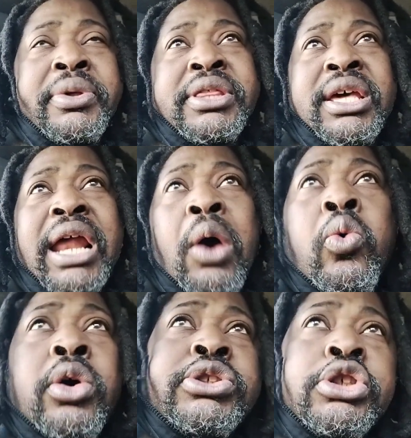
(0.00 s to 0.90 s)
But then
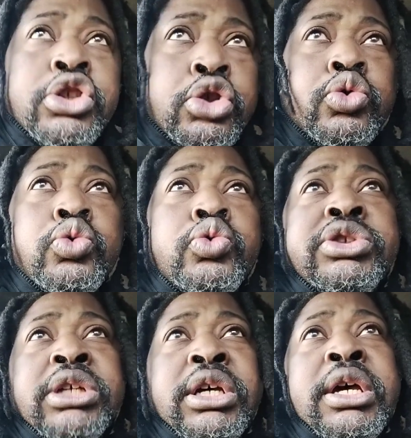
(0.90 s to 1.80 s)
I want to
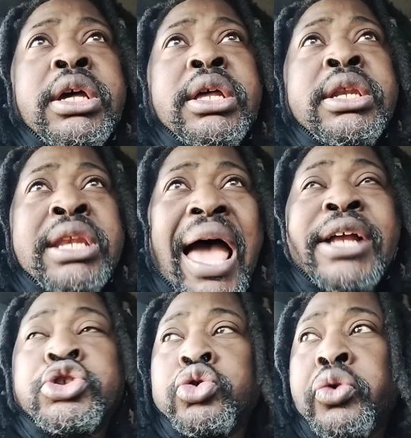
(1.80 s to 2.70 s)
use
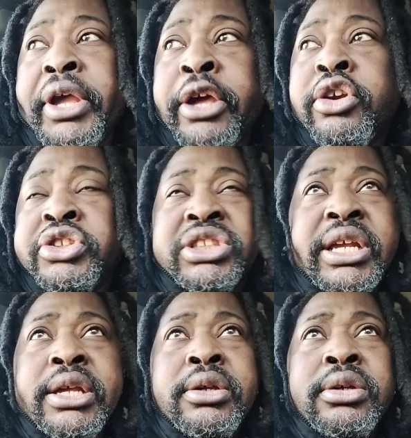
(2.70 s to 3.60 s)
natural
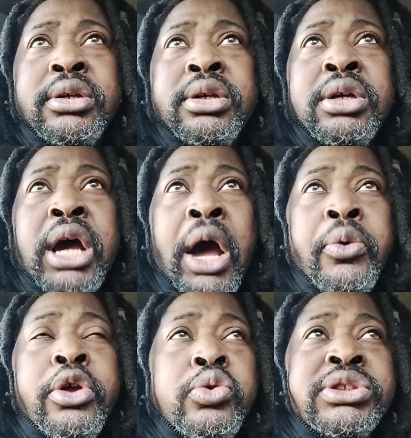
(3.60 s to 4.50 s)
energy.
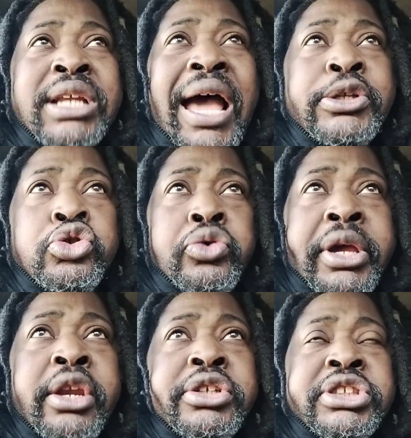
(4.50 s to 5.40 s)
I want to use
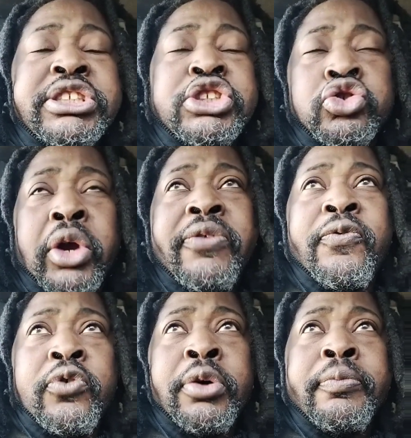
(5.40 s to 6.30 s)
natural energy
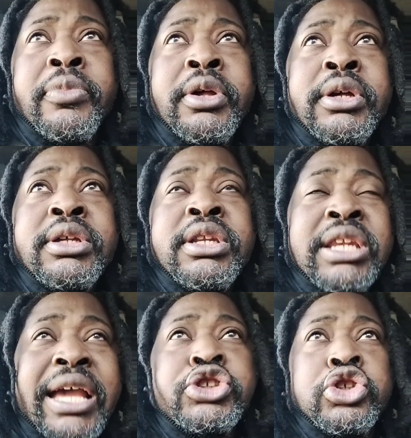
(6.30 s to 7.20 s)
straight from
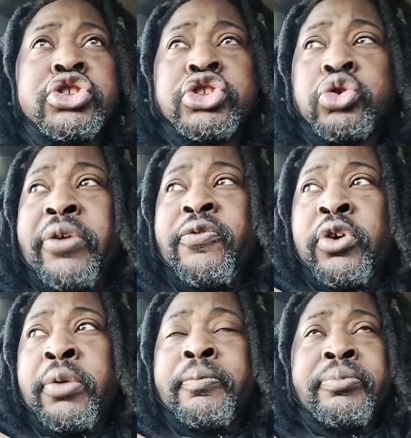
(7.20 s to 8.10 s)
nature, straight
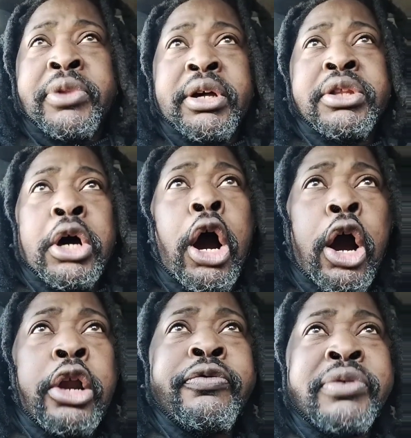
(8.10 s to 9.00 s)
from the, the
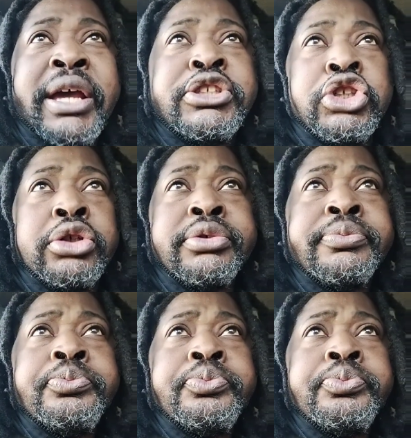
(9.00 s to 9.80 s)
heart of nature.